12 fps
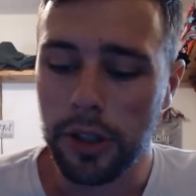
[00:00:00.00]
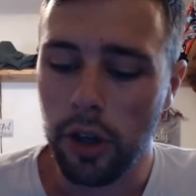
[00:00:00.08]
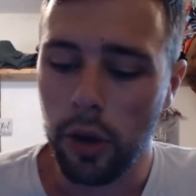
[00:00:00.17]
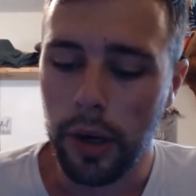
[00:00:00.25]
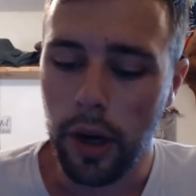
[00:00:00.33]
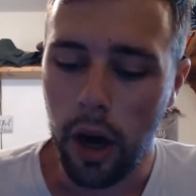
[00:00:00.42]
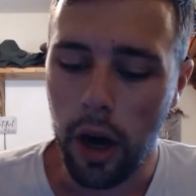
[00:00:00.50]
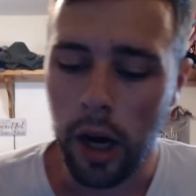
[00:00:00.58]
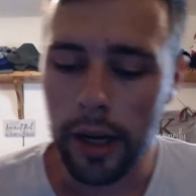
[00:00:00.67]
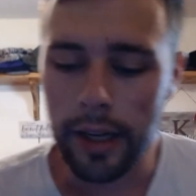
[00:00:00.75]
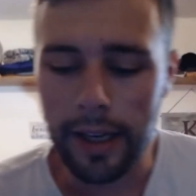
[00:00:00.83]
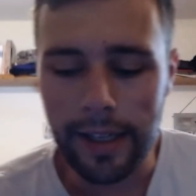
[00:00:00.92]
going
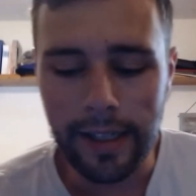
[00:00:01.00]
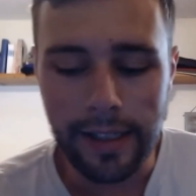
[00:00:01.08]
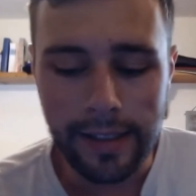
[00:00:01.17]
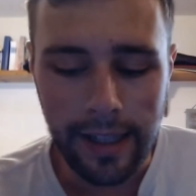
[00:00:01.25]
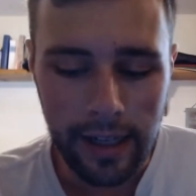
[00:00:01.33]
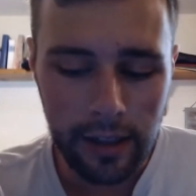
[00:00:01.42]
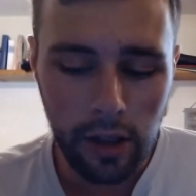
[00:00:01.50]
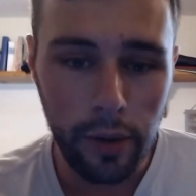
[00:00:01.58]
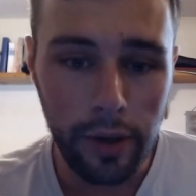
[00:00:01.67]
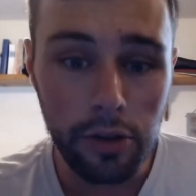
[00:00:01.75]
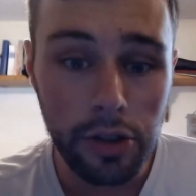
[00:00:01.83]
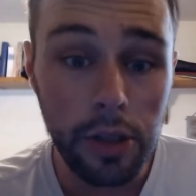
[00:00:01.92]
on, and he is kind of low
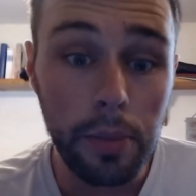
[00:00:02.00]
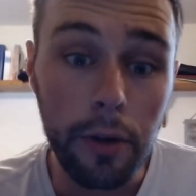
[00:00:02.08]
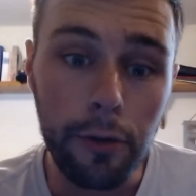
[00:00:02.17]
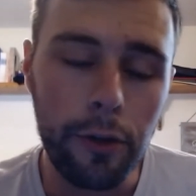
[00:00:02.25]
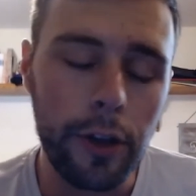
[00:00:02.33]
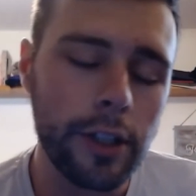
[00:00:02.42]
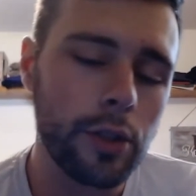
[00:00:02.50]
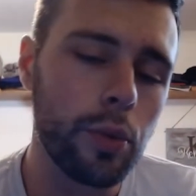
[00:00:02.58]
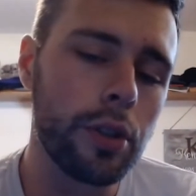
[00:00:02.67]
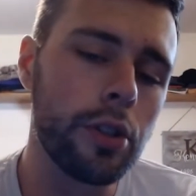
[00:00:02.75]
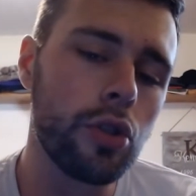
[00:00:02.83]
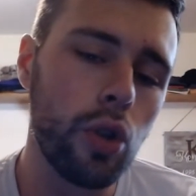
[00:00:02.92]
energy, but it fits
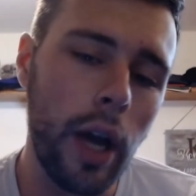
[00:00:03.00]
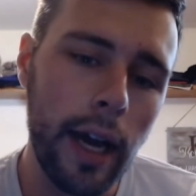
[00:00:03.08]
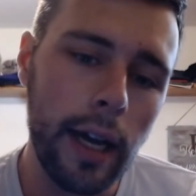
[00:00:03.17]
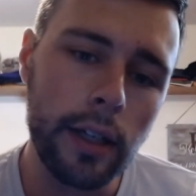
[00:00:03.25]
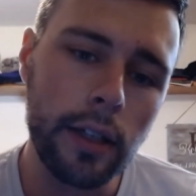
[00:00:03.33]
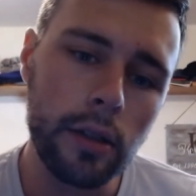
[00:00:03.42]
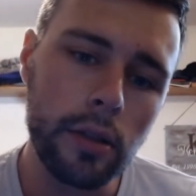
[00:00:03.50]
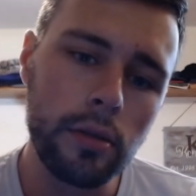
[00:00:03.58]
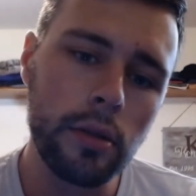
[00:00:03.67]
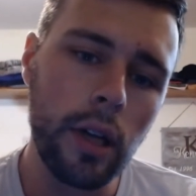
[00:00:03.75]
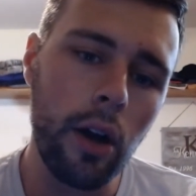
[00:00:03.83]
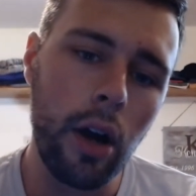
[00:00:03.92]
with the track.
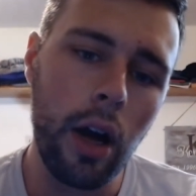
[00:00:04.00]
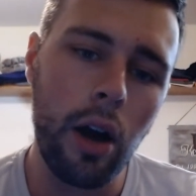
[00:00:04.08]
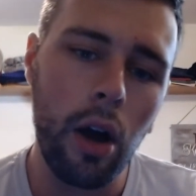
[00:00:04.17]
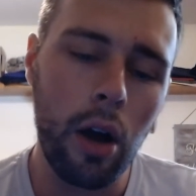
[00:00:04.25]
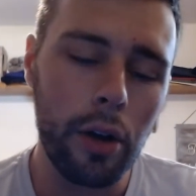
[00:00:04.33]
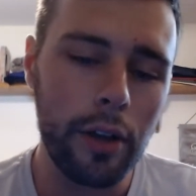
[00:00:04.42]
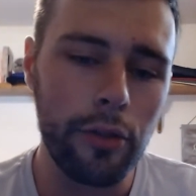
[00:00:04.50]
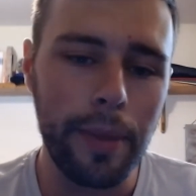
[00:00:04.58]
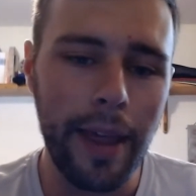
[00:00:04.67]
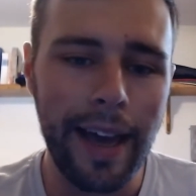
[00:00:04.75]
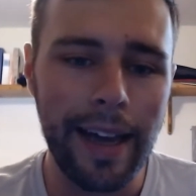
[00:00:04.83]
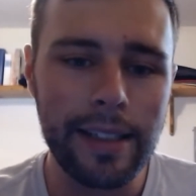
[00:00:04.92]
I'll give him
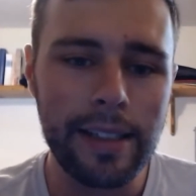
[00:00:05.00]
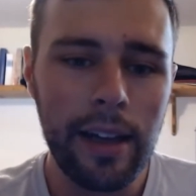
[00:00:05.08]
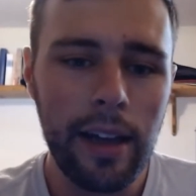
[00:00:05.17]
that.